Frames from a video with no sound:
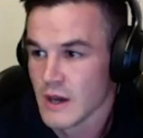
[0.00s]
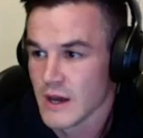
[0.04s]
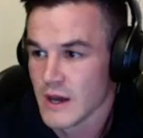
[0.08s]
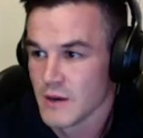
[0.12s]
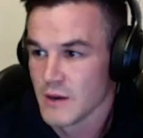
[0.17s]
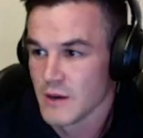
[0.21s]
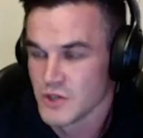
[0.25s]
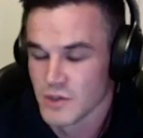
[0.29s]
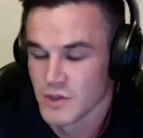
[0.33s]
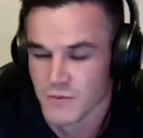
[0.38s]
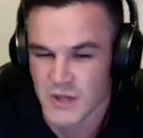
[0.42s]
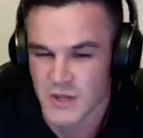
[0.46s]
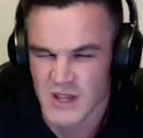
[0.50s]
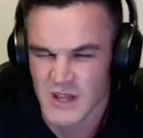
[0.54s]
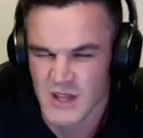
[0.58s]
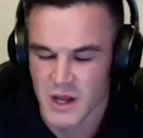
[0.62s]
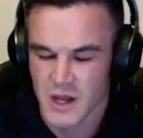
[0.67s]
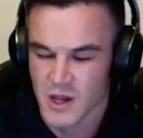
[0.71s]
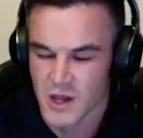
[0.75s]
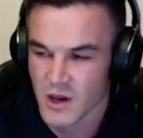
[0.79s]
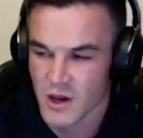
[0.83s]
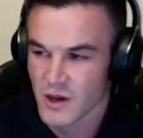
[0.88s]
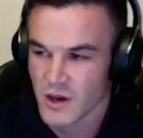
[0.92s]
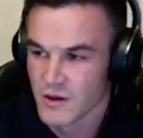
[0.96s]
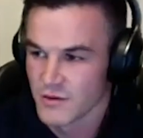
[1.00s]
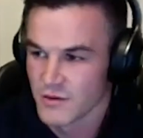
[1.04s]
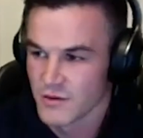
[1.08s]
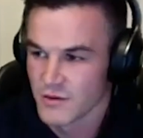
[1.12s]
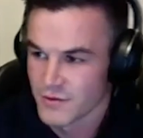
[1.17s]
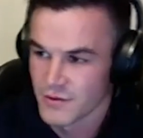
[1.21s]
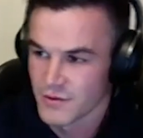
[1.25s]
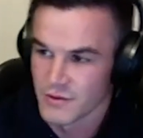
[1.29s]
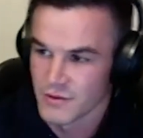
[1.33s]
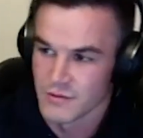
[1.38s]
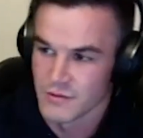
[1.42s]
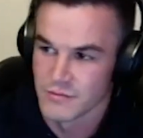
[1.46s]
and it was something that I kind of
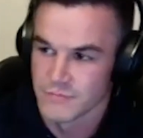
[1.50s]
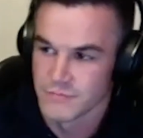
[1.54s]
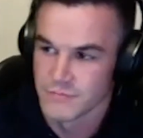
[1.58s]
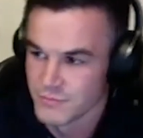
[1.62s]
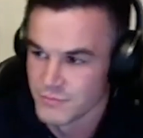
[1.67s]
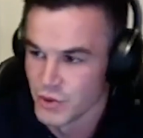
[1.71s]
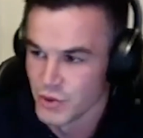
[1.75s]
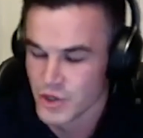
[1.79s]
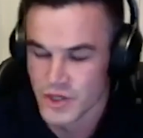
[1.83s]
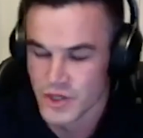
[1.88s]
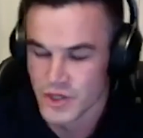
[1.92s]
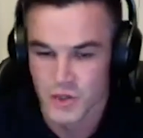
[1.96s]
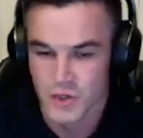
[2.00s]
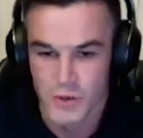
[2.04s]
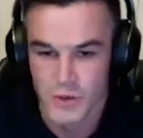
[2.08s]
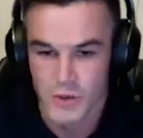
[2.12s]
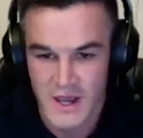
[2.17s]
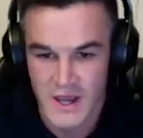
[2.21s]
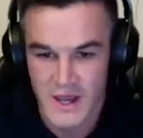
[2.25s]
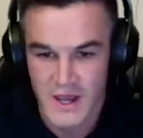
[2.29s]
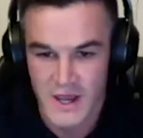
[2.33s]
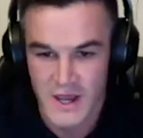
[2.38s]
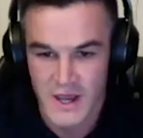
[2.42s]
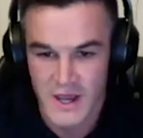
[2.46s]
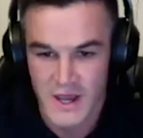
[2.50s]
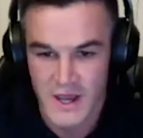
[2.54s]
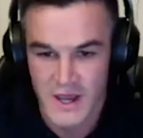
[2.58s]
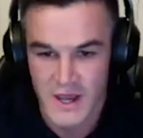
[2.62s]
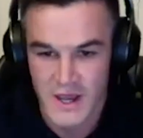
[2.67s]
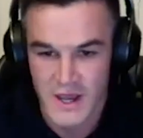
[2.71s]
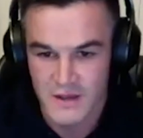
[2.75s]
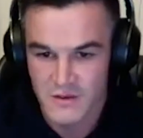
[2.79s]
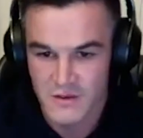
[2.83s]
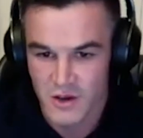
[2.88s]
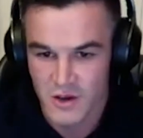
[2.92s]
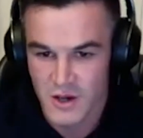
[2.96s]
pushed away at
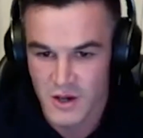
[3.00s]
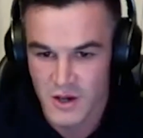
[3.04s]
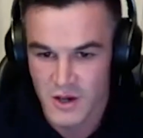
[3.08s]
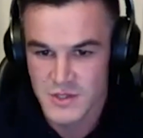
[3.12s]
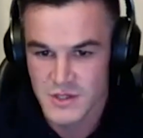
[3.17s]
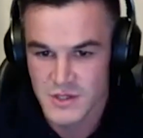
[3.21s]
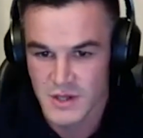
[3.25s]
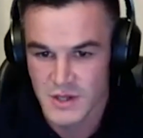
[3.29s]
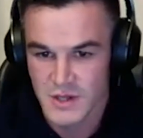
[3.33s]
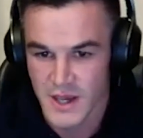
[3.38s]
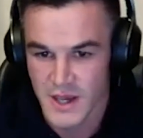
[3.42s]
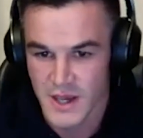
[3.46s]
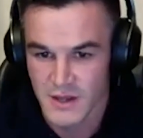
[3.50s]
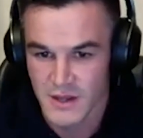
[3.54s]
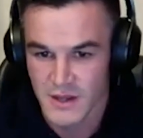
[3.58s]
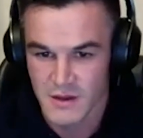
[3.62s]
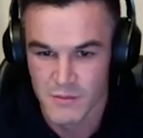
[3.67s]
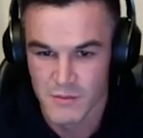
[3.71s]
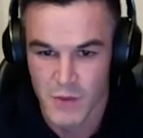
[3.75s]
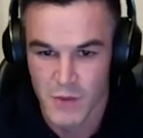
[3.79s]
times, uh, the